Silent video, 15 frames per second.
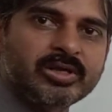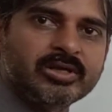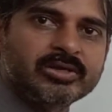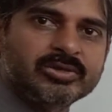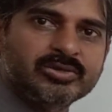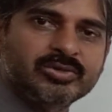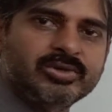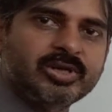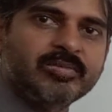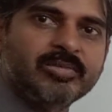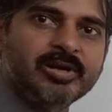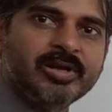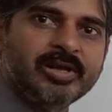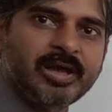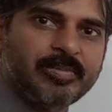
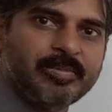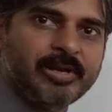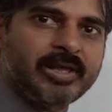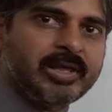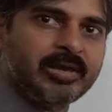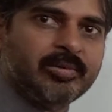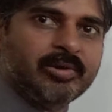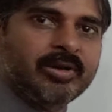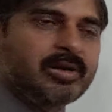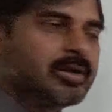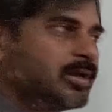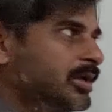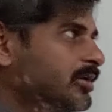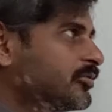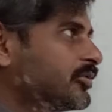suitably applicable.
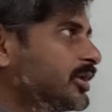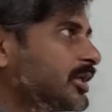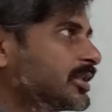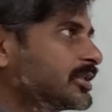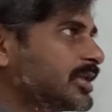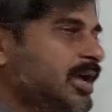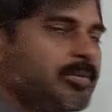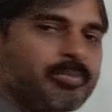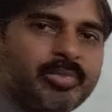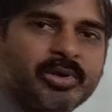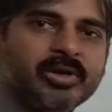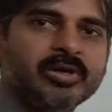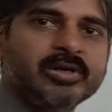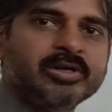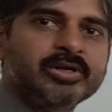For
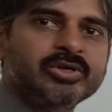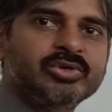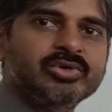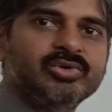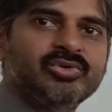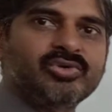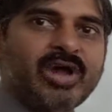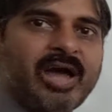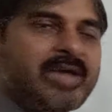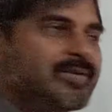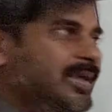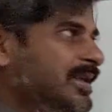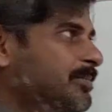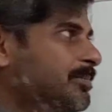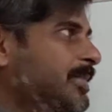example, to drive
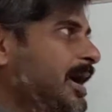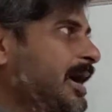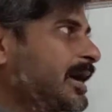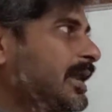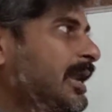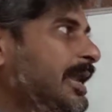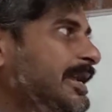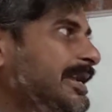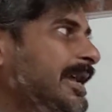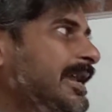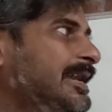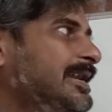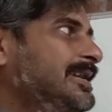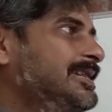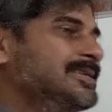a backlight
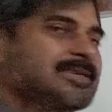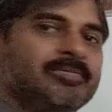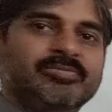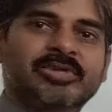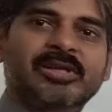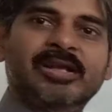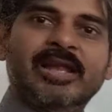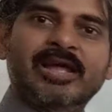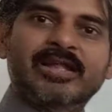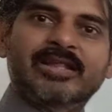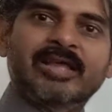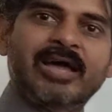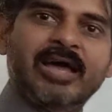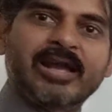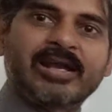LED, something like
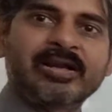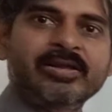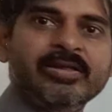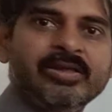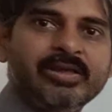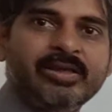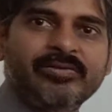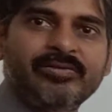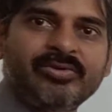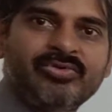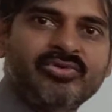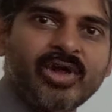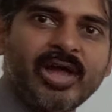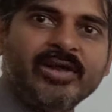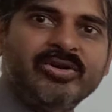that, if you
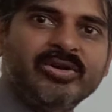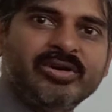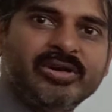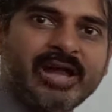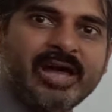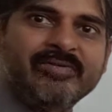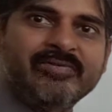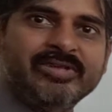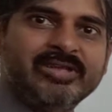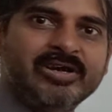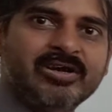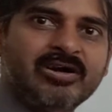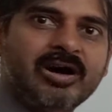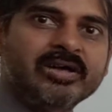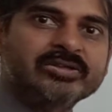try to drive with a
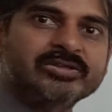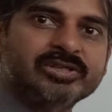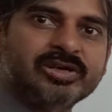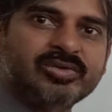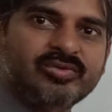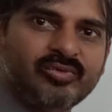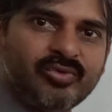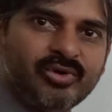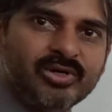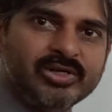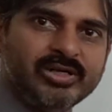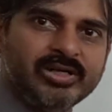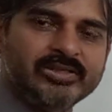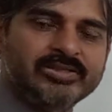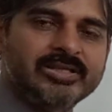constant
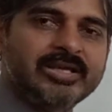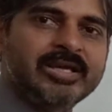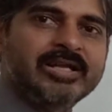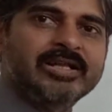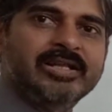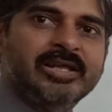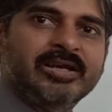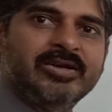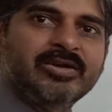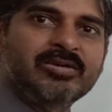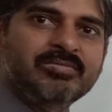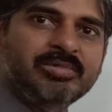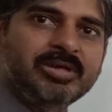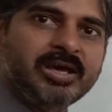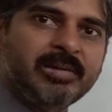voltage, there
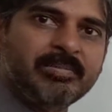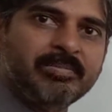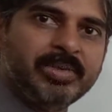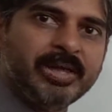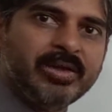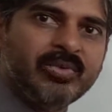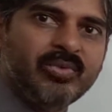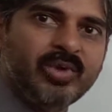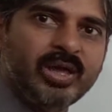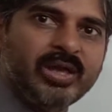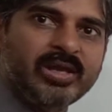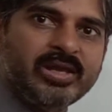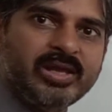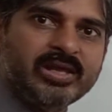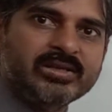could be a big
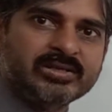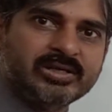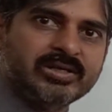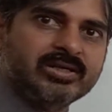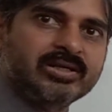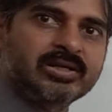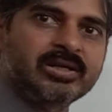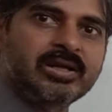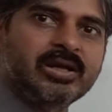variation